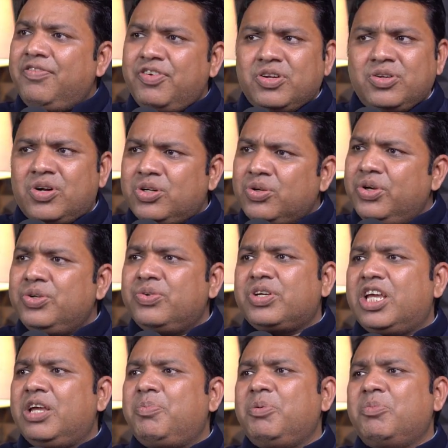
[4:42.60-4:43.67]
If you are not going to
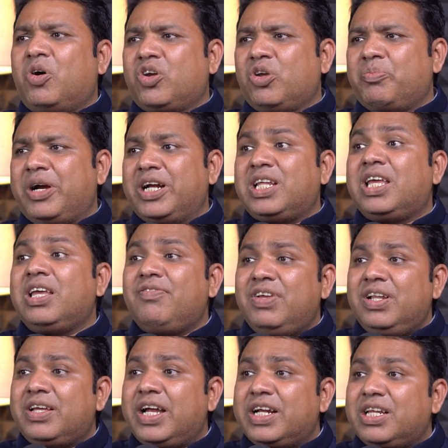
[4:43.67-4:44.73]
keep him occupied, he
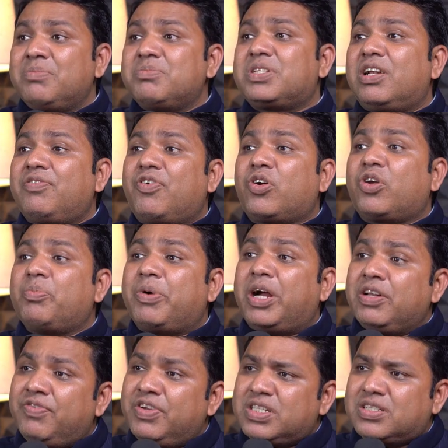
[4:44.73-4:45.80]
will get himself
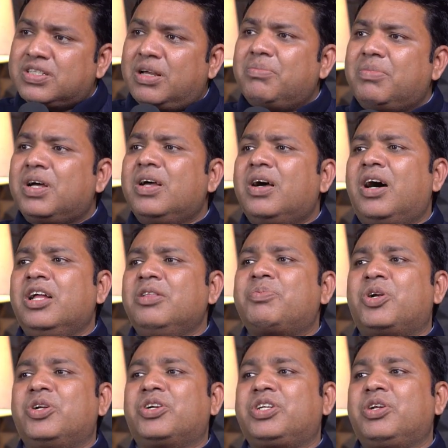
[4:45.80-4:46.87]
occupied with some
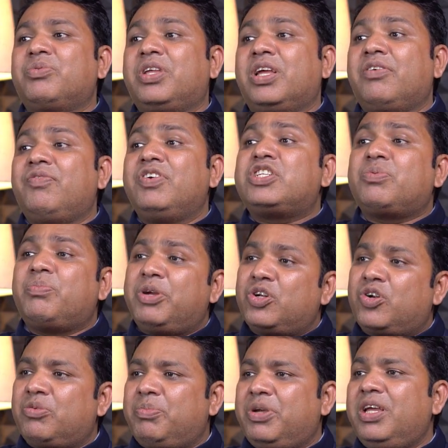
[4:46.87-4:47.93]
unproductive thing which may
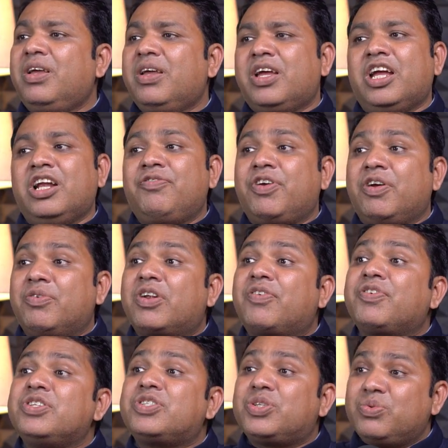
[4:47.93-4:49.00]
not be in favor of
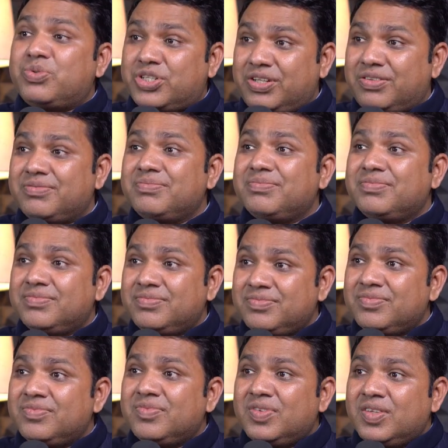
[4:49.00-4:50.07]
institution.
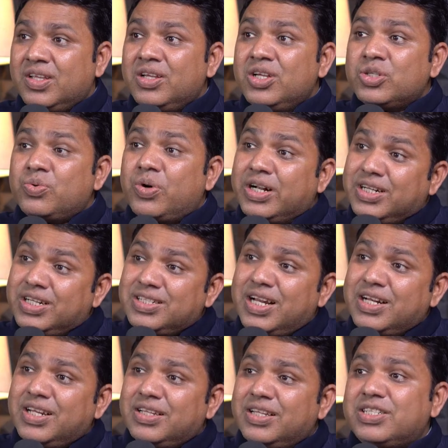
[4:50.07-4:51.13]
So
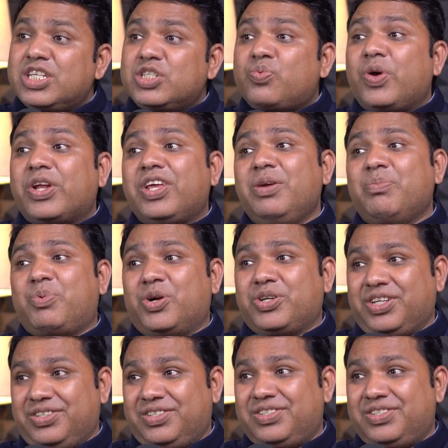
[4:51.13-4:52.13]
understanding this is very important.